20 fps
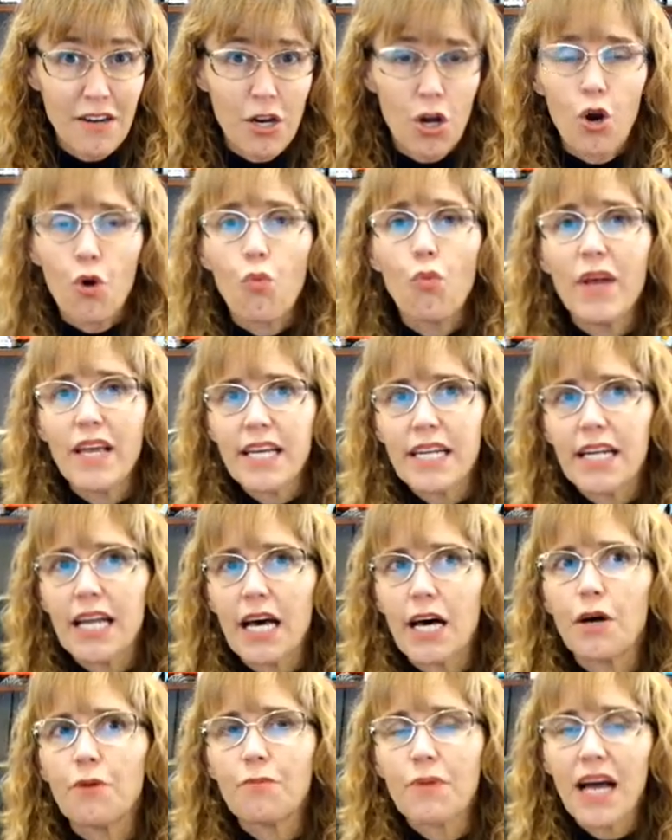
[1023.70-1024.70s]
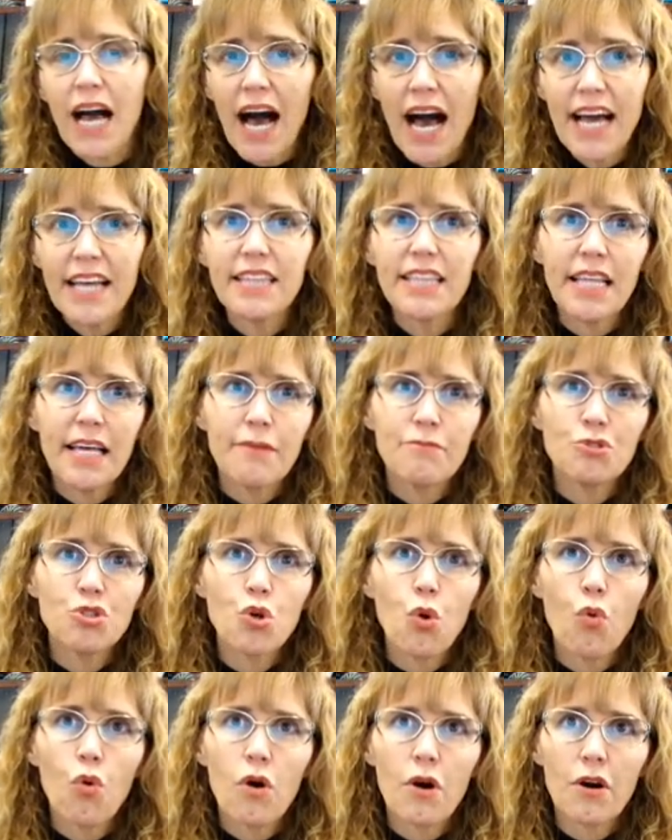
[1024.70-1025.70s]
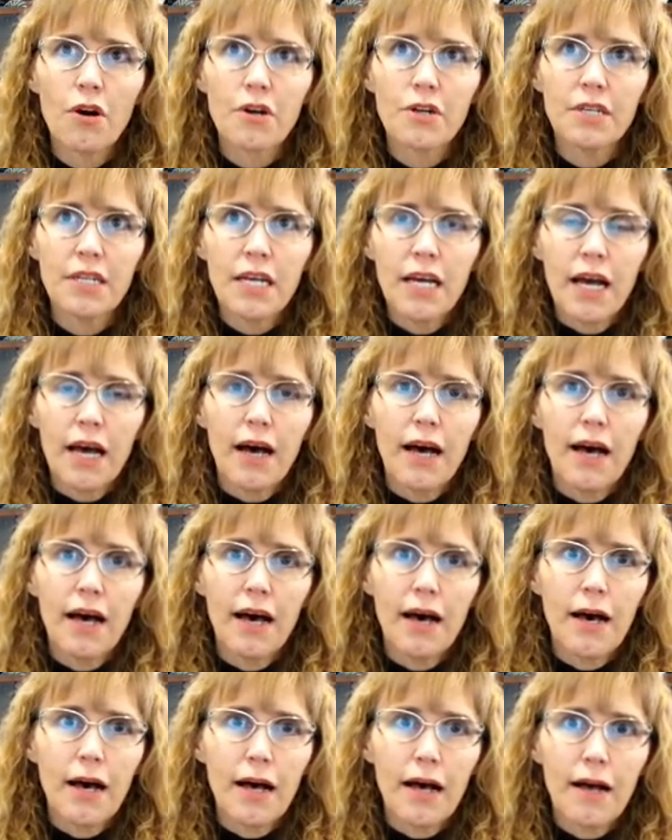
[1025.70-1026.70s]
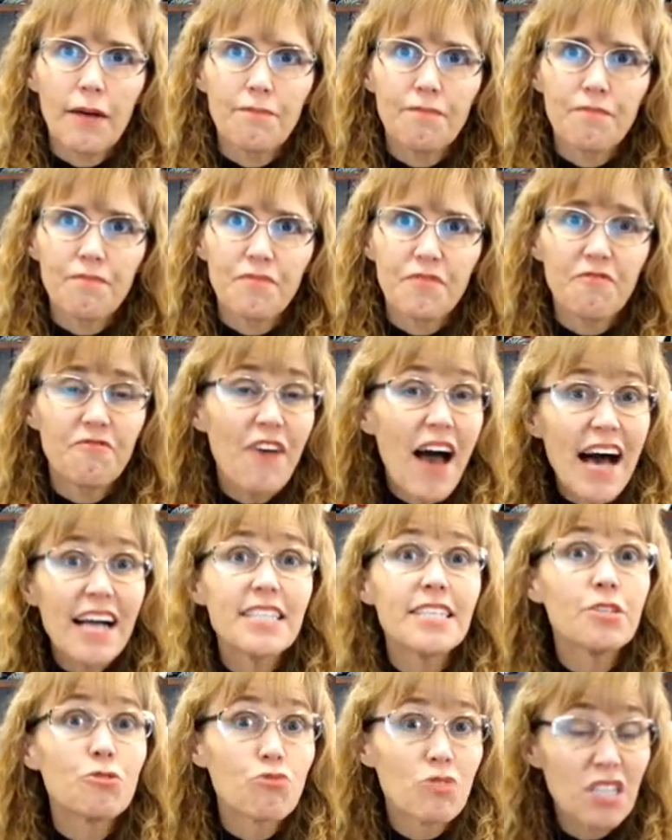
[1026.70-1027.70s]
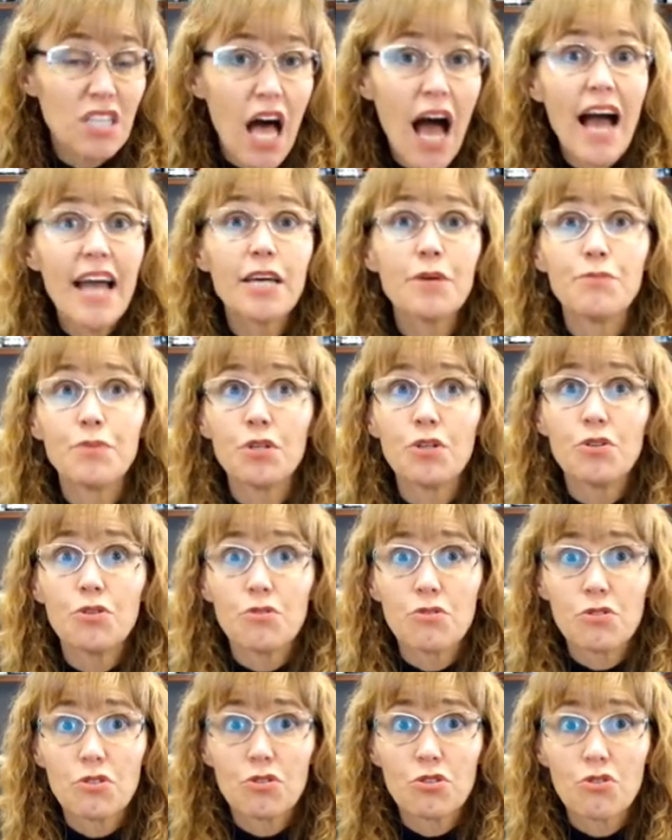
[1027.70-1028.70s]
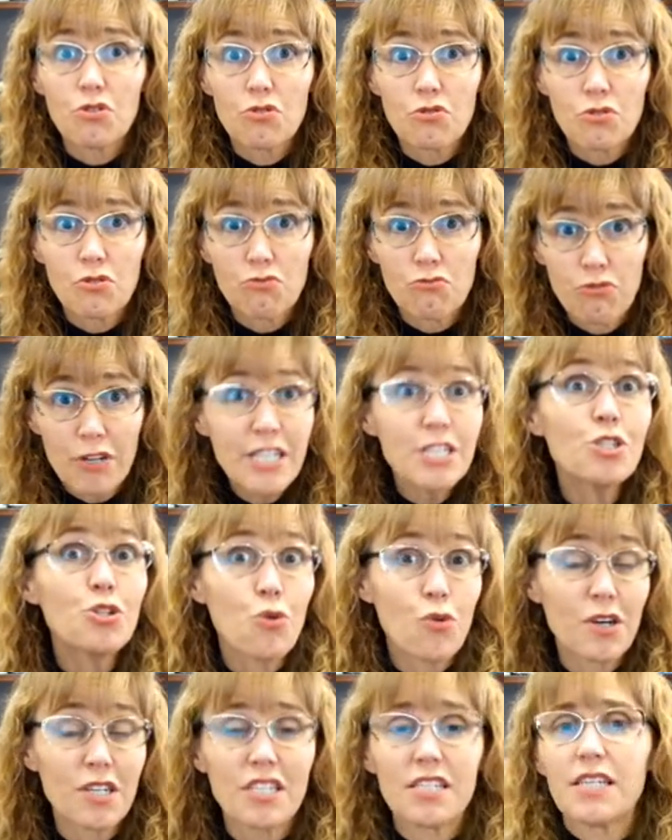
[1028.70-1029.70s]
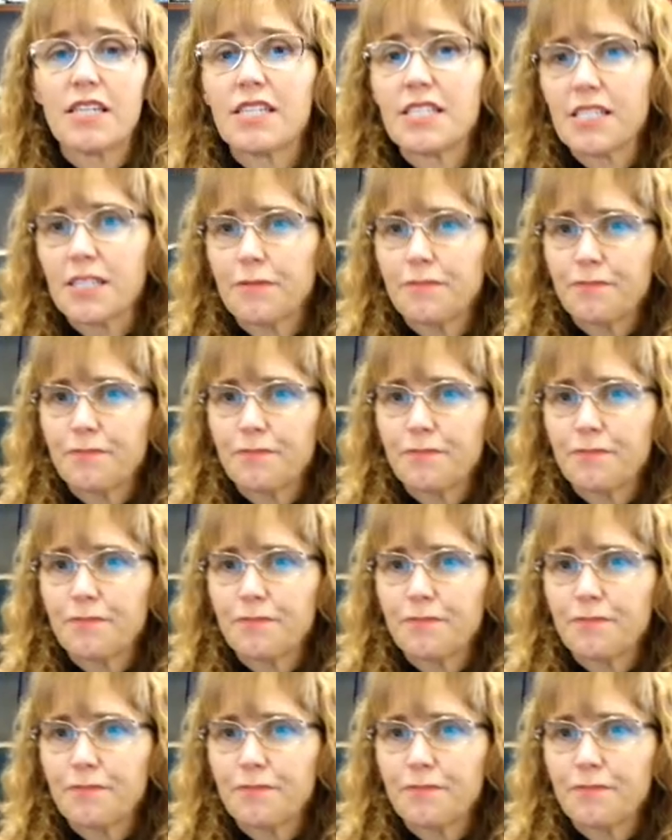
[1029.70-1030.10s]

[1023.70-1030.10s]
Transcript: we can help guide them toward um, valid, reliable resources.